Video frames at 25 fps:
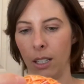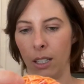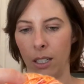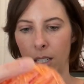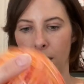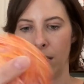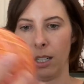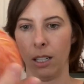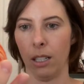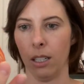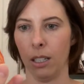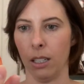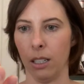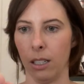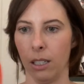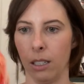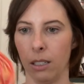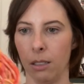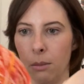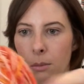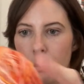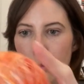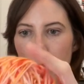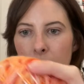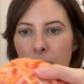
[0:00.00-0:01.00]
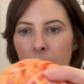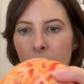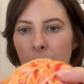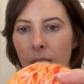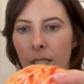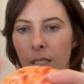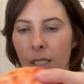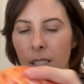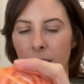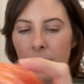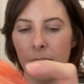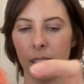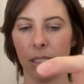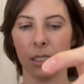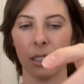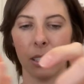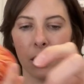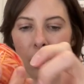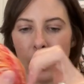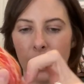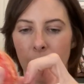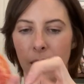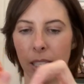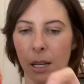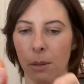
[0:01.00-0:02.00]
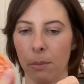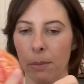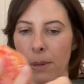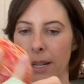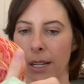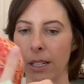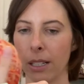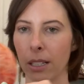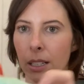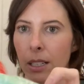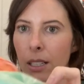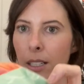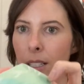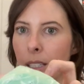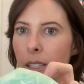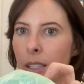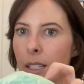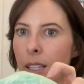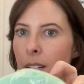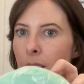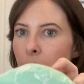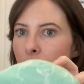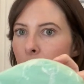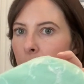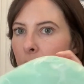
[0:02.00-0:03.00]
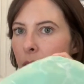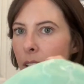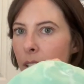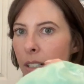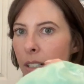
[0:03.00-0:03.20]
Um, let's get that back in there.